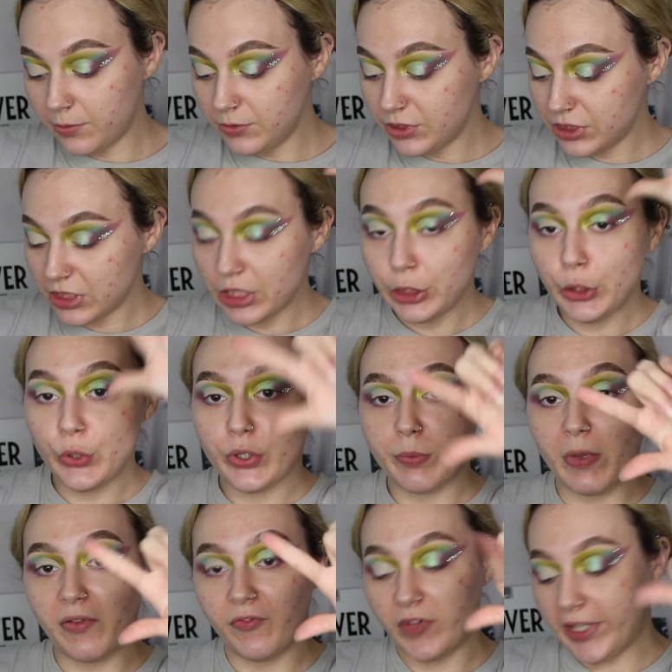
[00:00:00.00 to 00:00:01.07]
I'm just gonna use
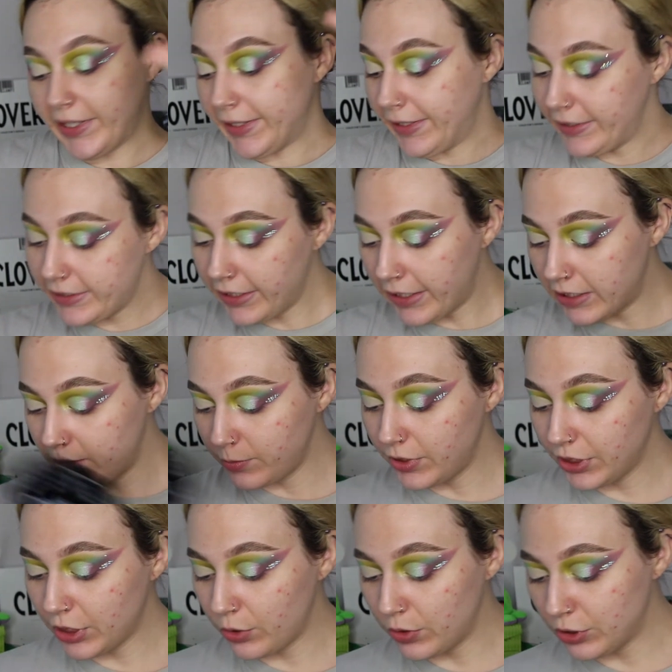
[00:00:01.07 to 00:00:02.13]
my fingy and I'm gonna
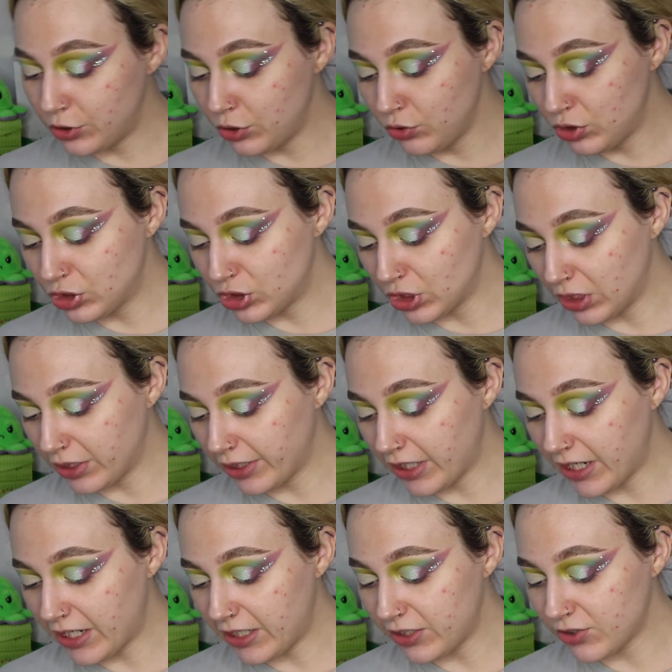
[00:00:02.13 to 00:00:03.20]
go into Sun
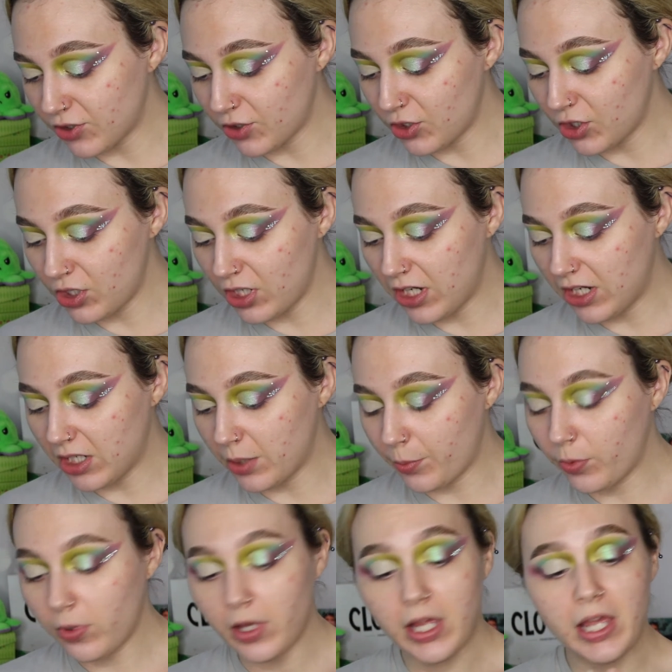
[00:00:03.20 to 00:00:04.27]
Gazer and
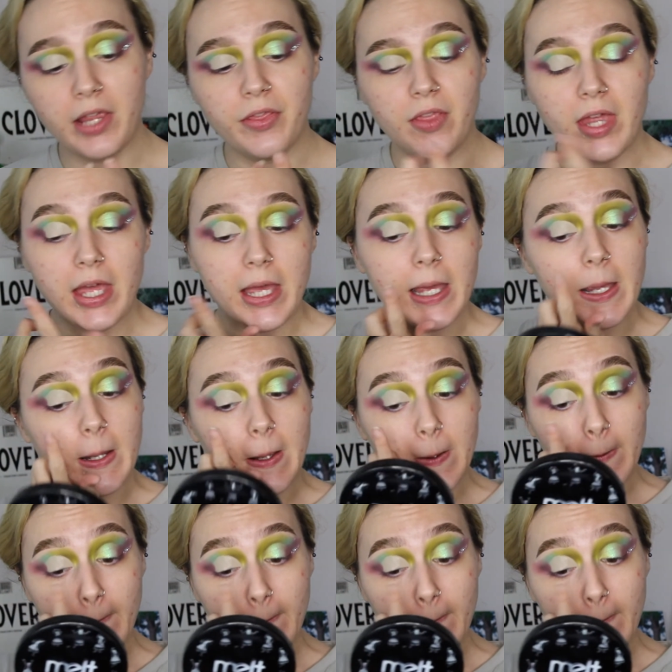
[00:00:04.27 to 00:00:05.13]
apply that